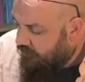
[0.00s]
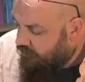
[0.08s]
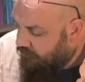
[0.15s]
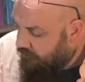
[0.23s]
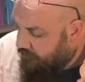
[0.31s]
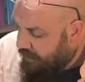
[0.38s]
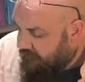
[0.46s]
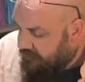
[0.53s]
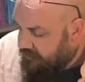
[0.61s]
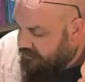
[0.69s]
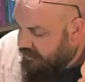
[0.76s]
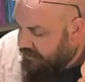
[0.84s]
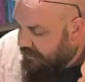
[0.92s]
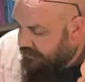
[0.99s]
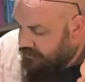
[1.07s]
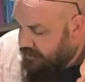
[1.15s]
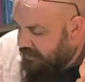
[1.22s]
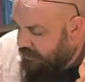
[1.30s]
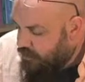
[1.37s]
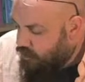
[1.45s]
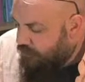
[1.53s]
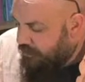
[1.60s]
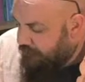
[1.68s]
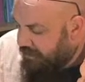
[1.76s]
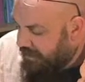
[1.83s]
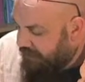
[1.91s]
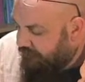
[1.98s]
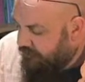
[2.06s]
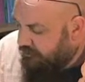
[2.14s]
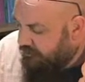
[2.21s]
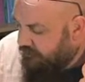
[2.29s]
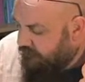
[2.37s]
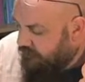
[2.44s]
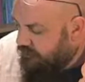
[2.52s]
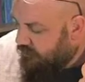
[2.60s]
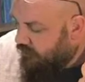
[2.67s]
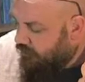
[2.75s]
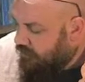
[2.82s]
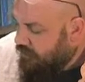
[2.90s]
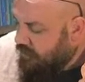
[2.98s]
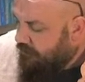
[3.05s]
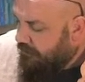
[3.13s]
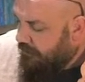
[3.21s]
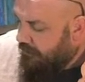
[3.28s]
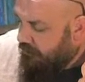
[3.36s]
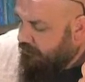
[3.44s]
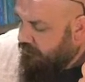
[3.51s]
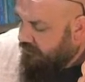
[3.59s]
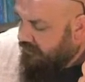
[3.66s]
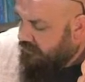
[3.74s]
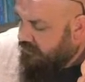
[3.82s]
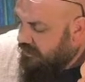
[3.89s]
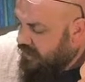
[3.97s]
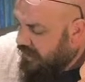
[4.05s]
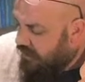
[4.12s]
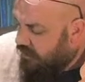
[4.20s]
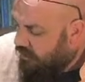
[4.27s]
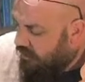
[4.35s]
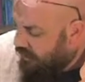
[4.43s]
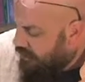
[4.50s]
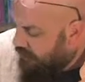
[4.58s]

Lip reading: from every side, trying to open a path for his evil soul, but their points could not hurt him. The